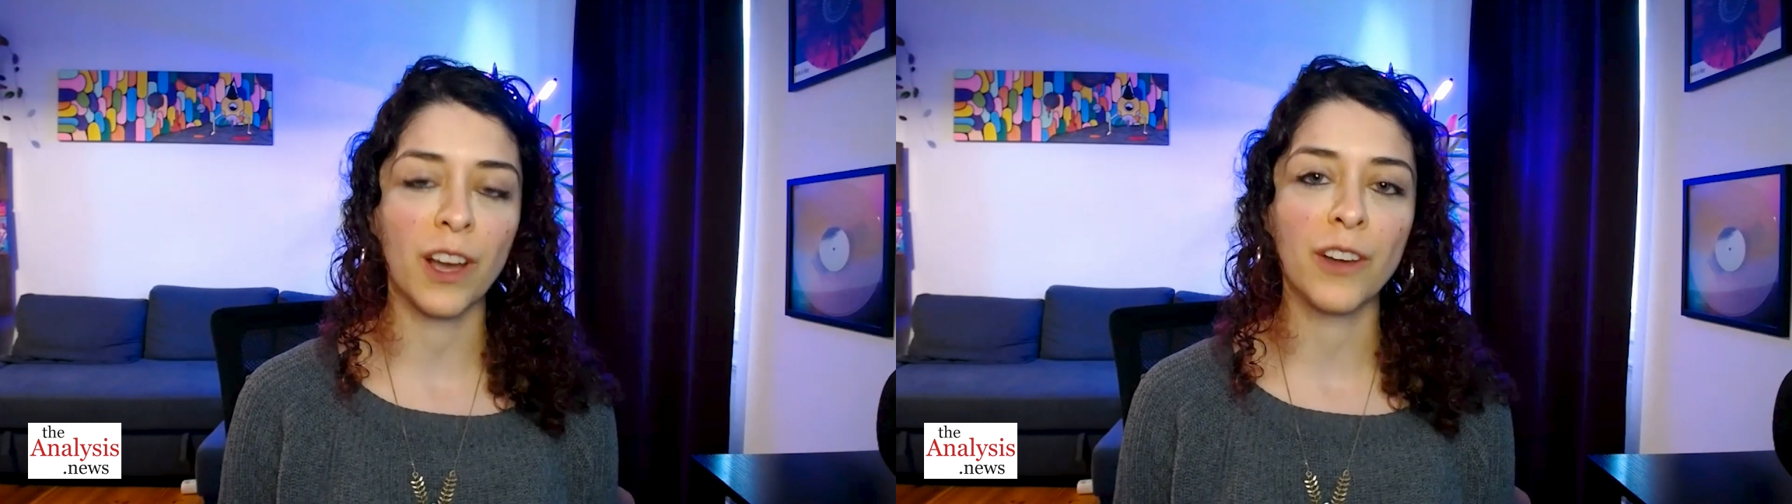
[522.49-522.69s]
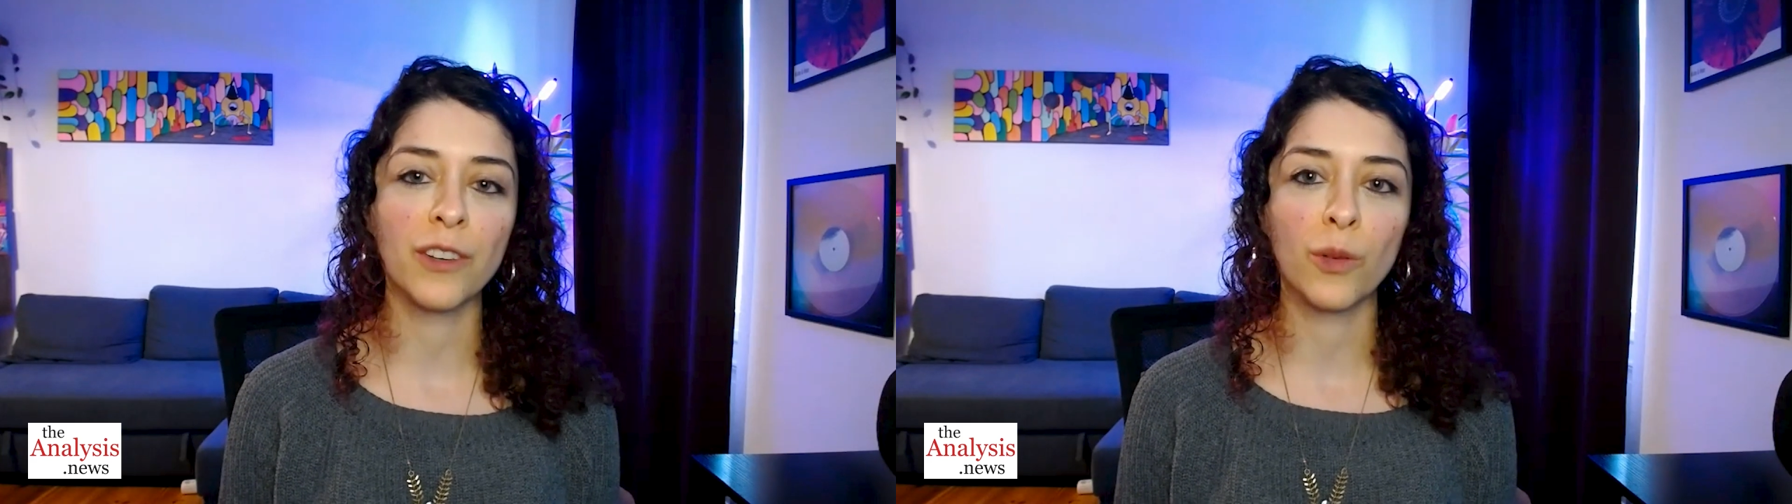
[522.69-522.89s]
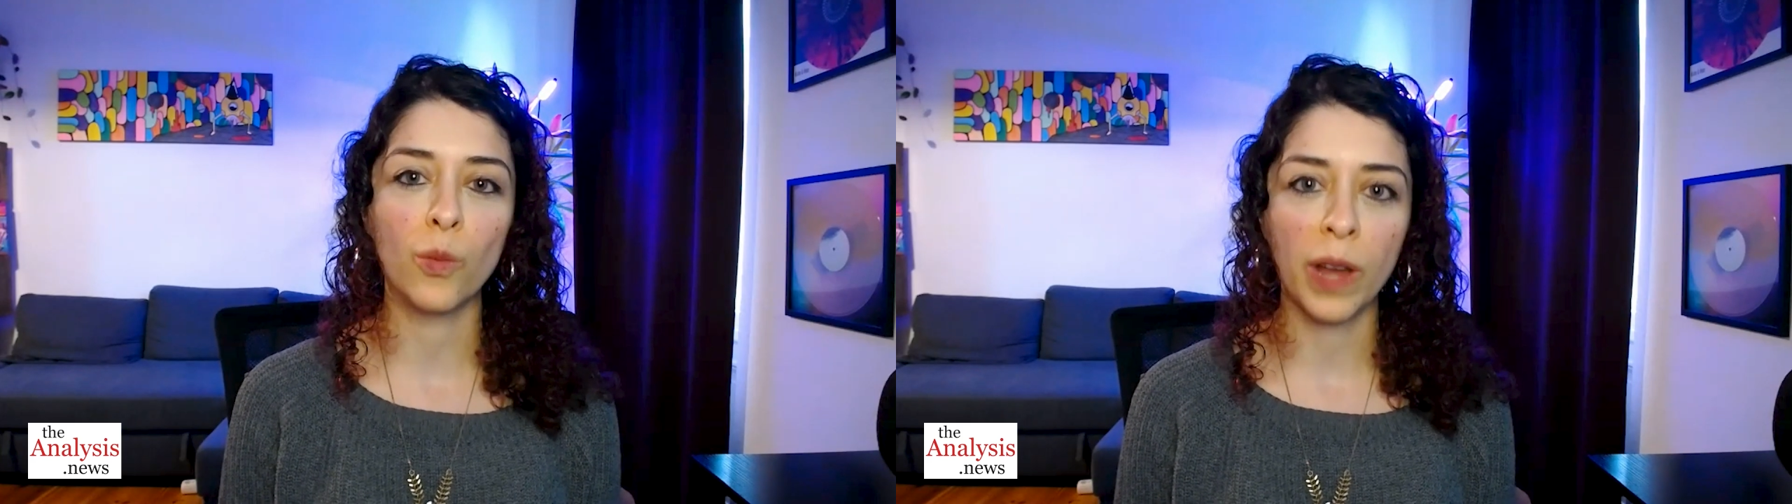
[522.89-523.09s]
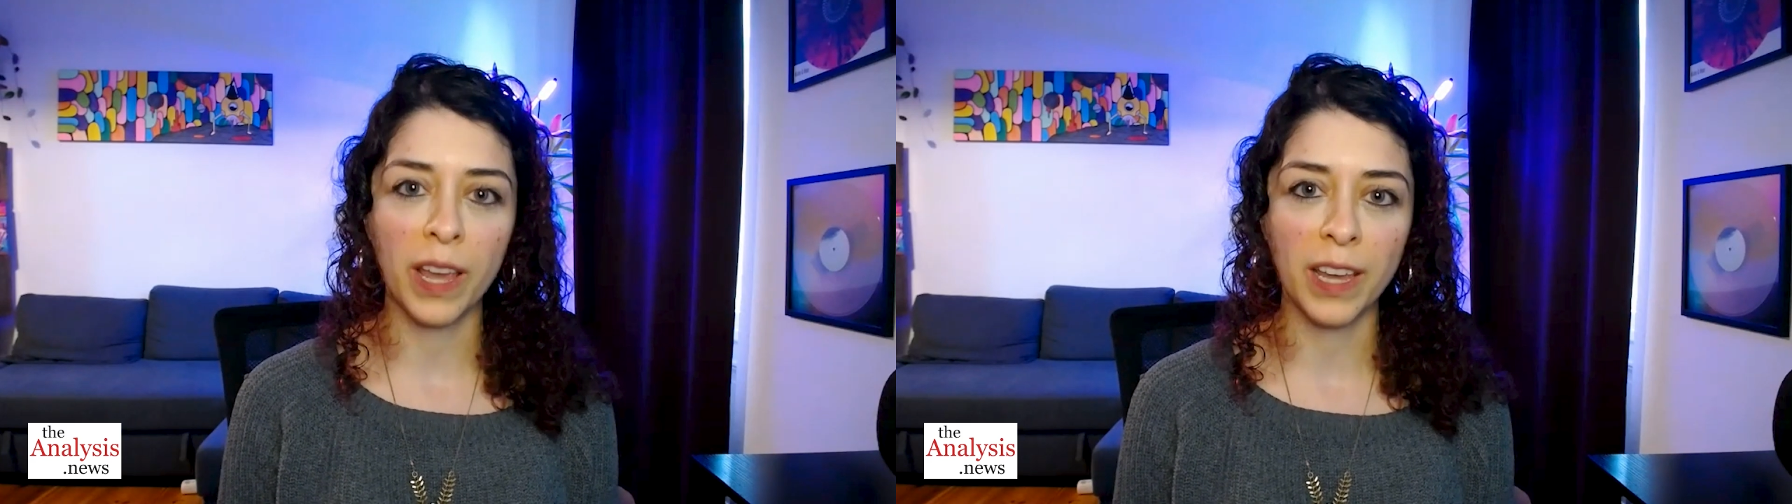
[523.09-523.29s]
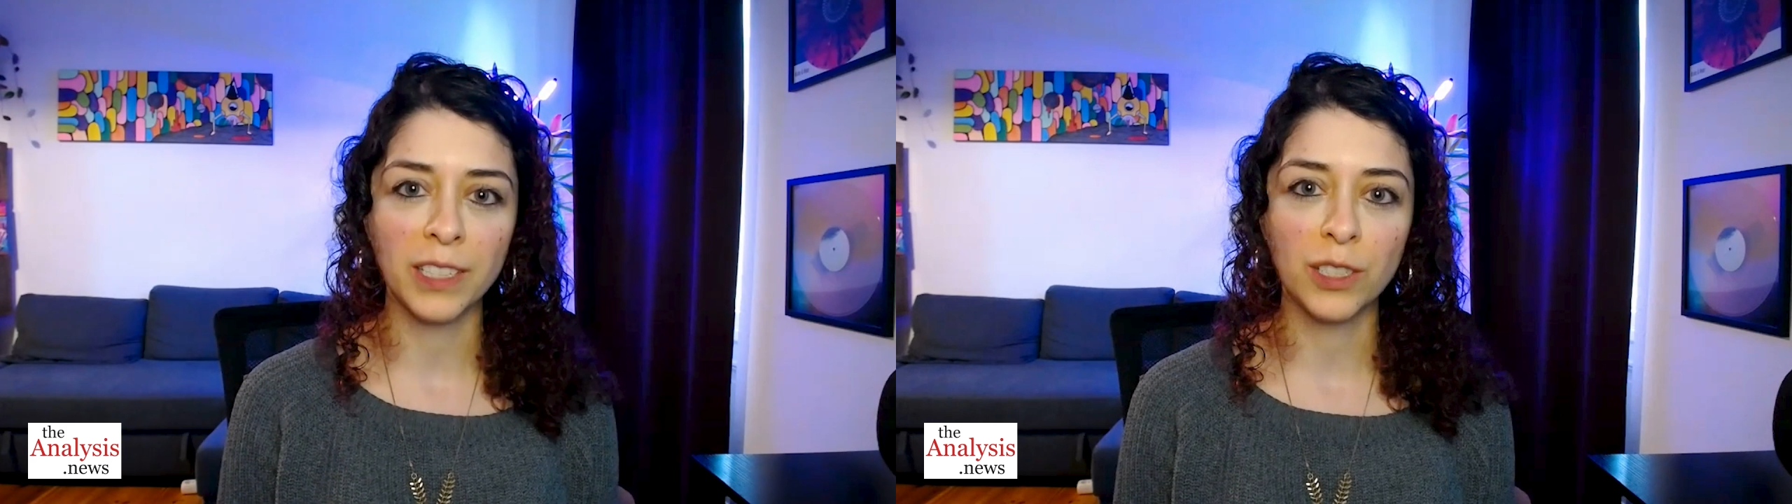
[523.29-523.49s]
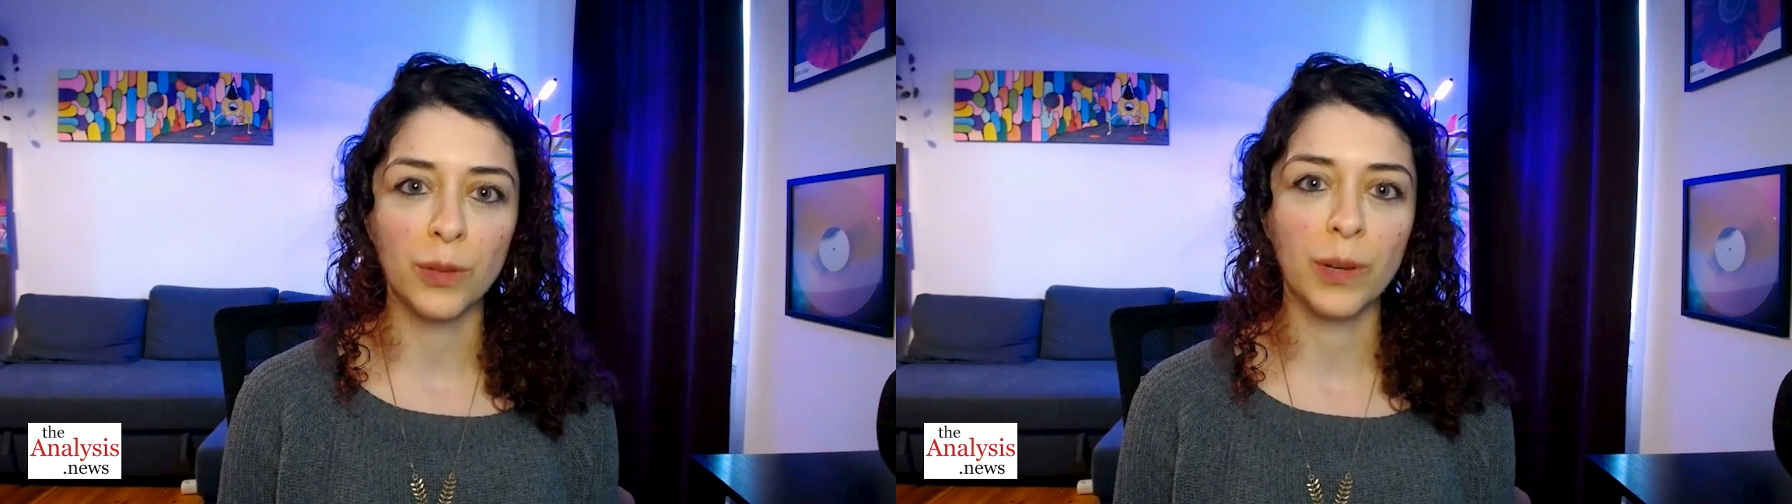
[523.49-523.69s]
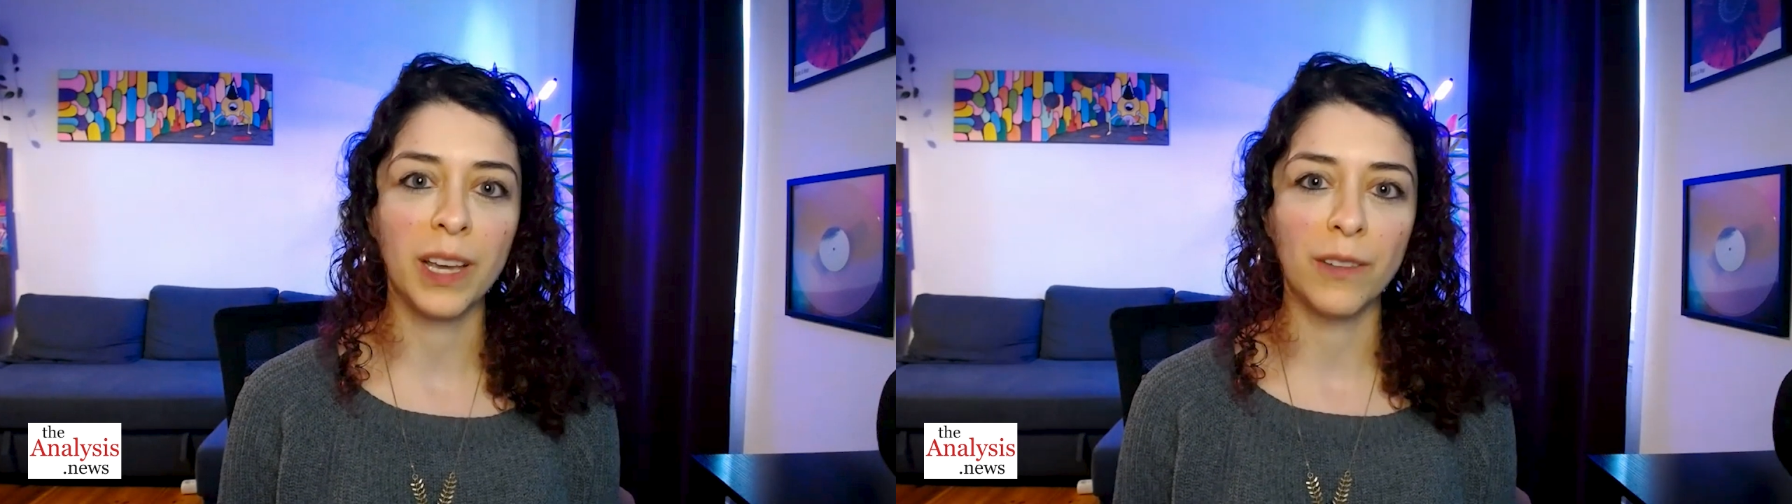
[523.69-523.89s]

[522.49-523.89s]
underway to